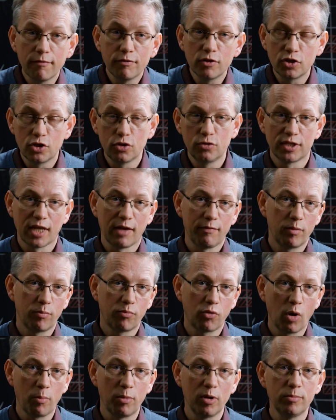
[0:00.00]
if the student's having
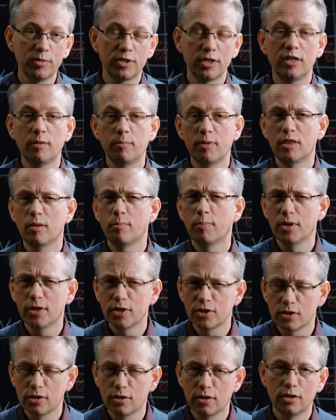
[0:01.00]
problems, and they'd be the
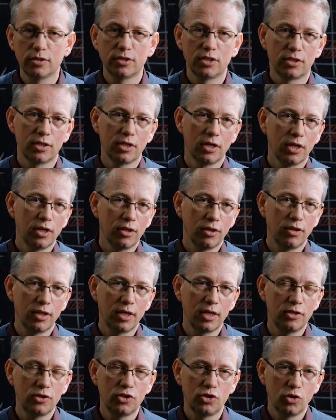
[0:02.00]
person that
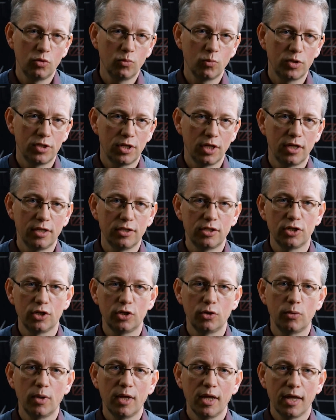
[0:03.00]
the student would turn
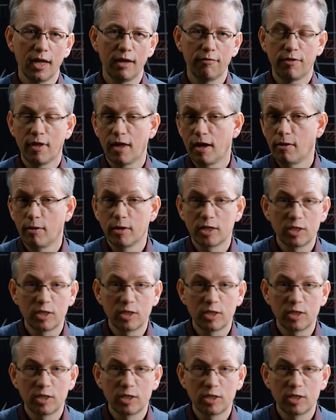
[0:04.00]
to if they're